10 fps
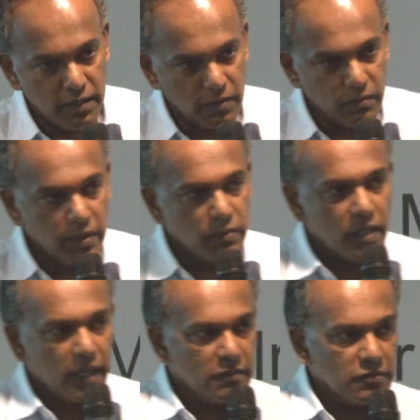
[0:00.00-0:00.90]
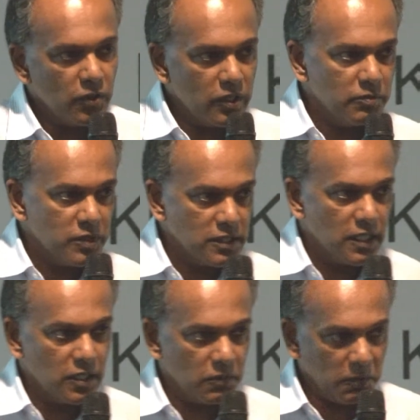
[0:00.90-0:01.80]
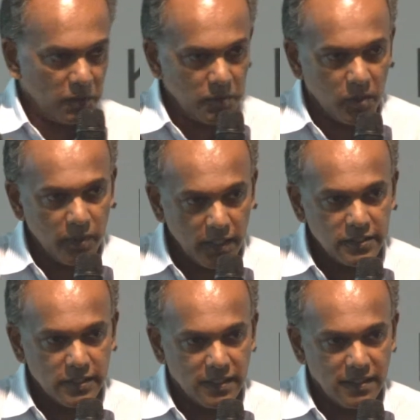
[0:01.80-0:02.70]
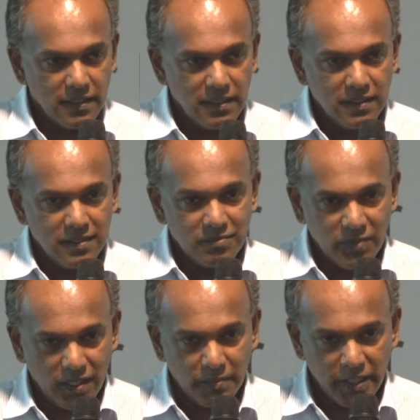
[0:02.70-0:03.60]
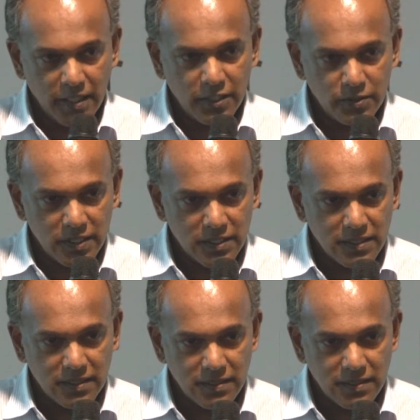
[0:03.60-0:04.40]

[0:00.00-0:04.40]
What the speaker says: we will have 40% of our population becoming graduates.